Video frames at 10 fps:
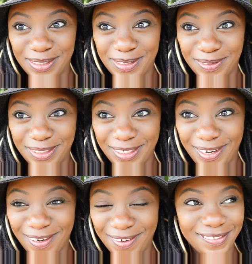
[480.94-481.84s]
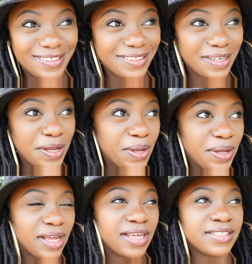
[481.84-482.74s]
sushi, girl.
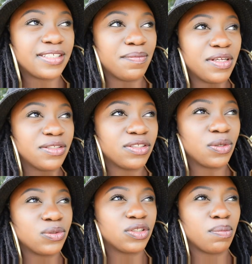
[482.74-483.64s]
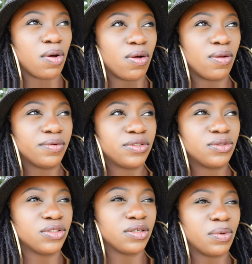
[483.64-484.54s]
It's something so small
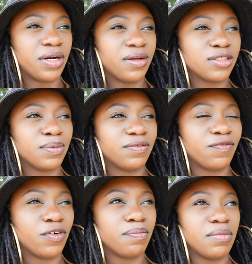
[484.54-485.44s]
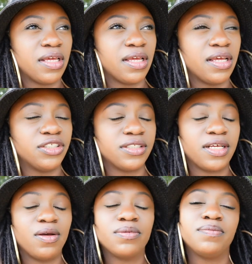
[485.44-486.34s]
to someone else, but for me, it
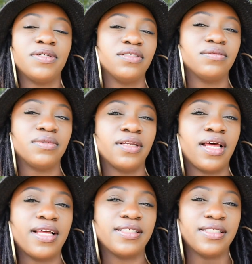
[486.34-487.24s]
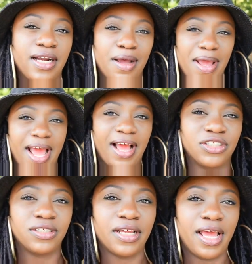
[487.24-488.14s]
just helps me to realize that I'm
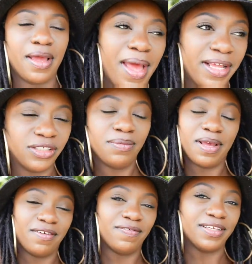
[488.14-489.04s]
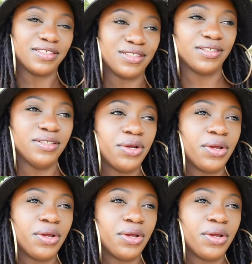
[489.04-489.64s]
actually a master manifester.